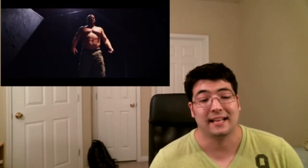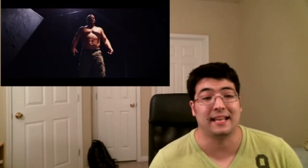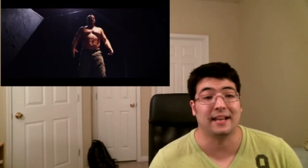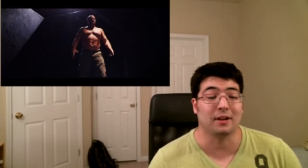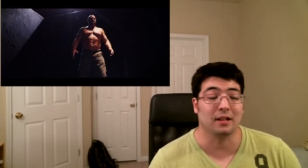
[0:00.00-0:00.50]

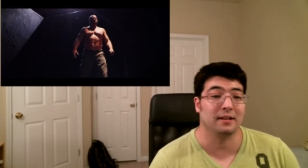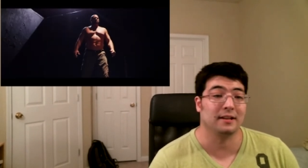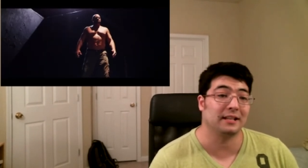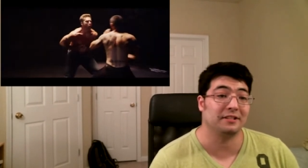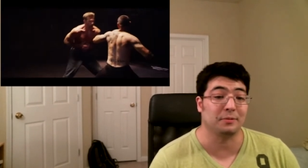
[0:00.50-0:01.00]
give it a look
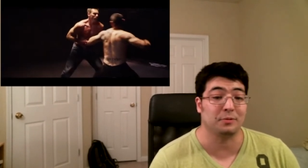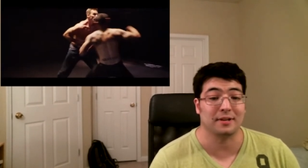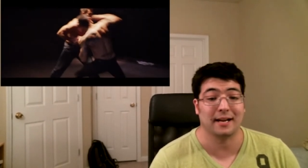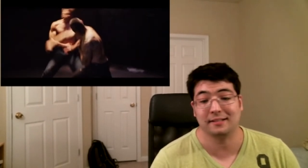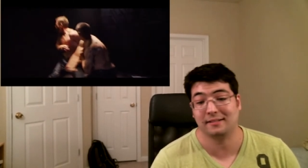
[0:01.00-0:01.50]
and see what you
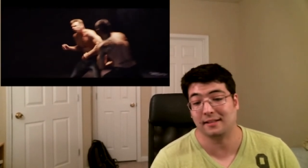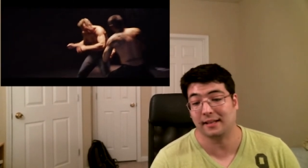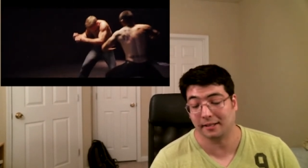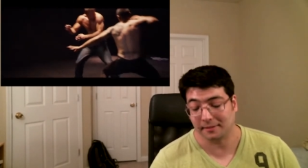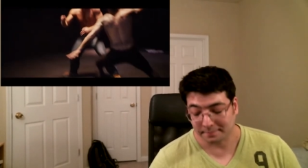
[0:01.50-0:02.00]
guys
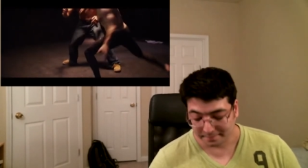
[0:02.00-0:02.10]
think.